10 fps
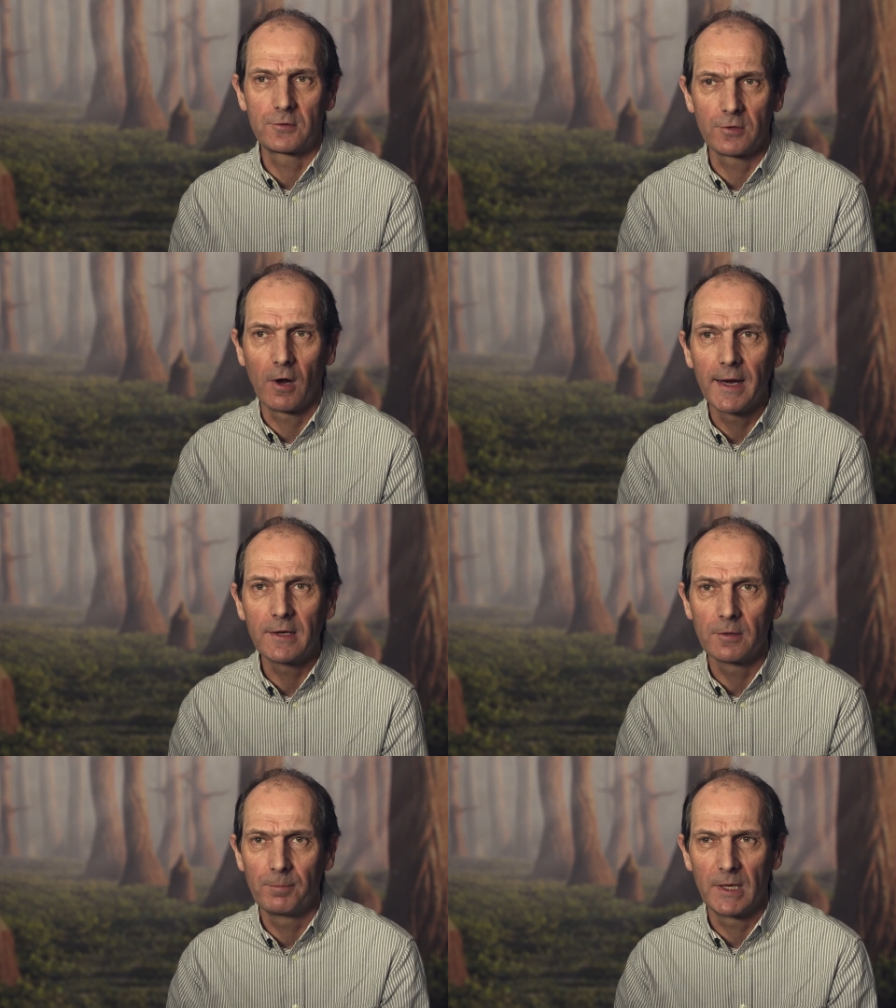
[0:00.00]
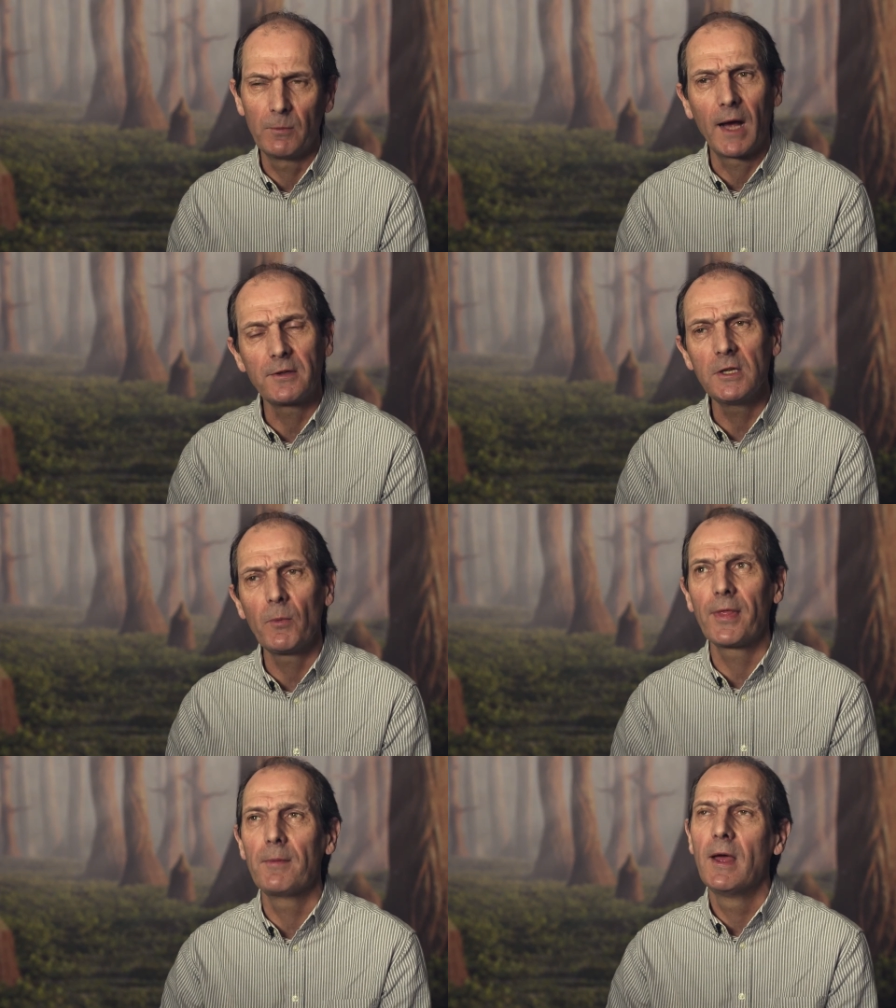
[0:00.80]
trying to be, I don't know
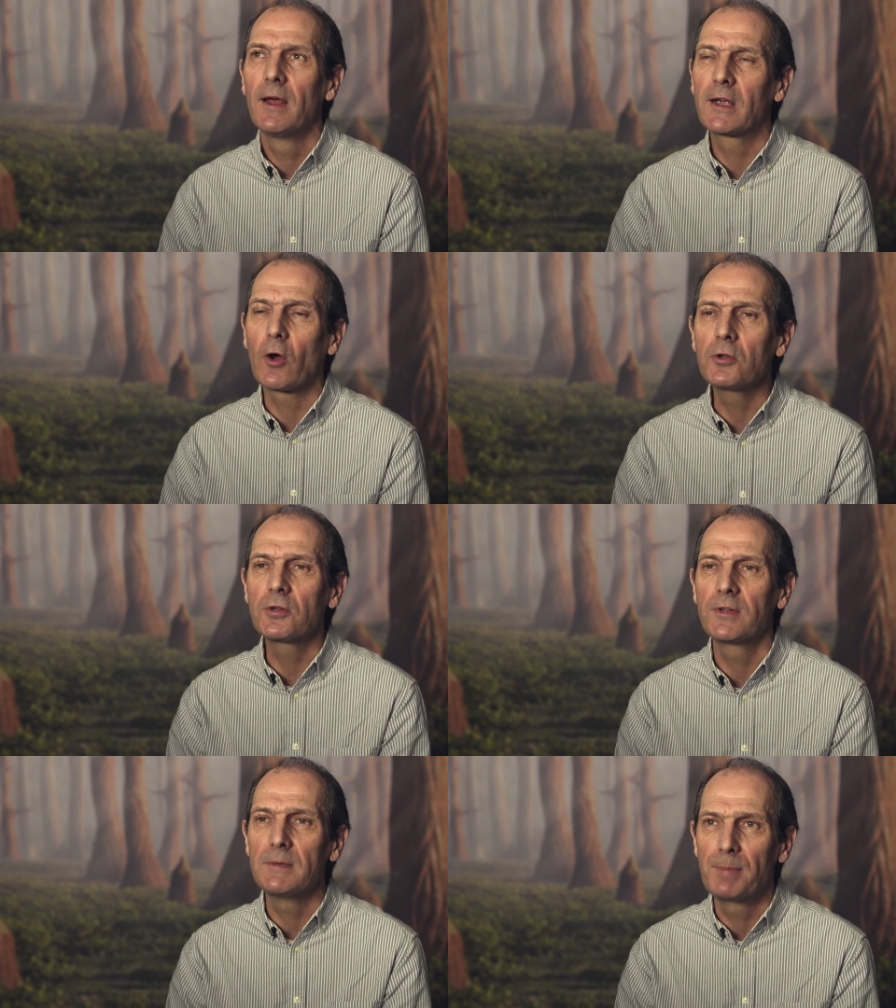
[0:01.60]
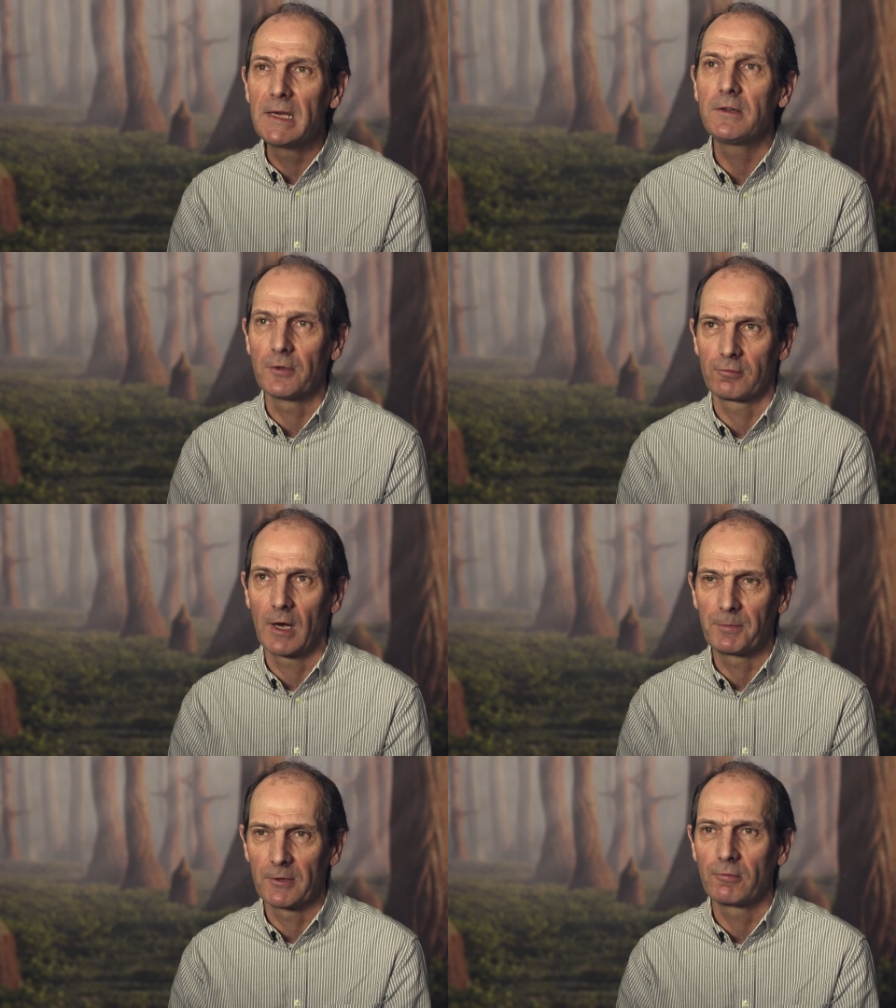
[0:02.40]
whether consciously being
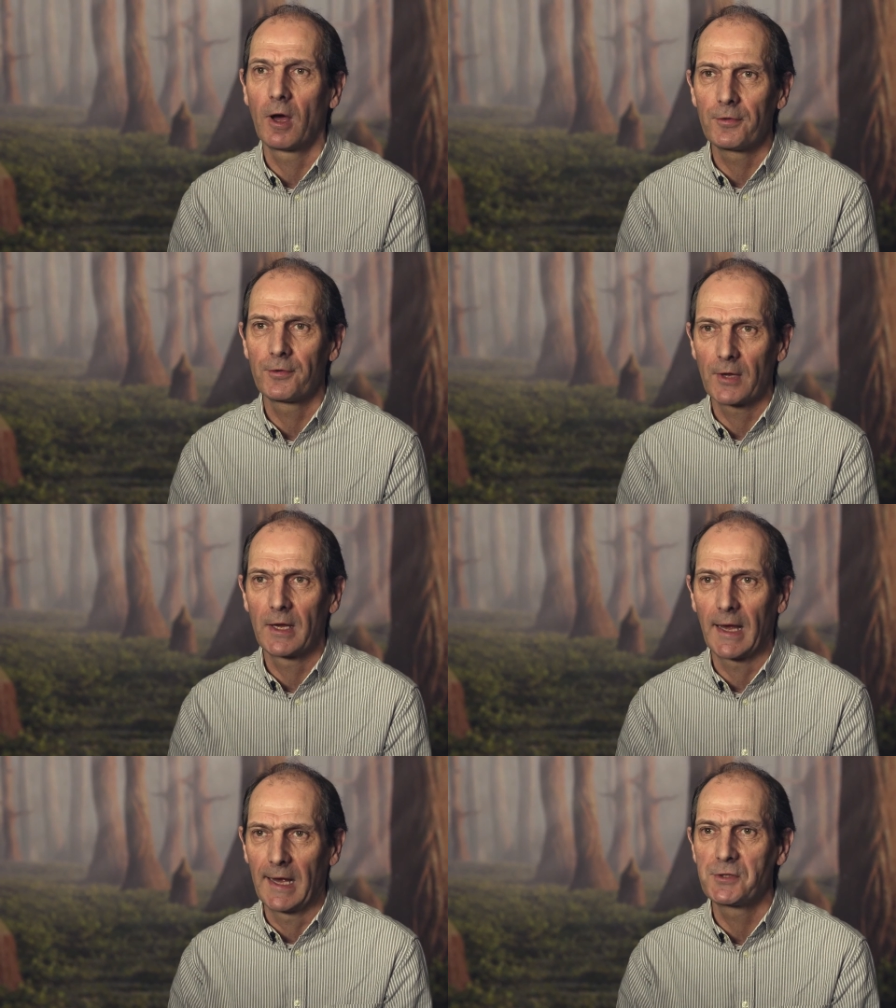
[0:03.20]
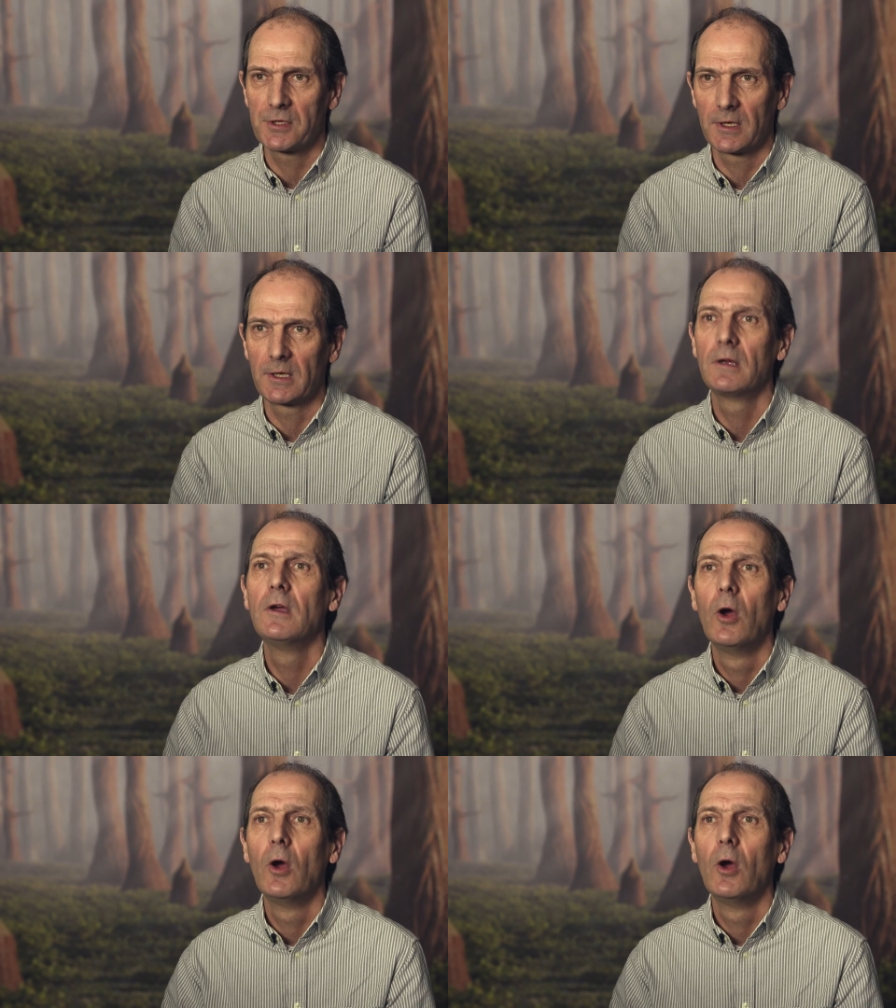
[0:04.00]
disruptive rather than saying, actually,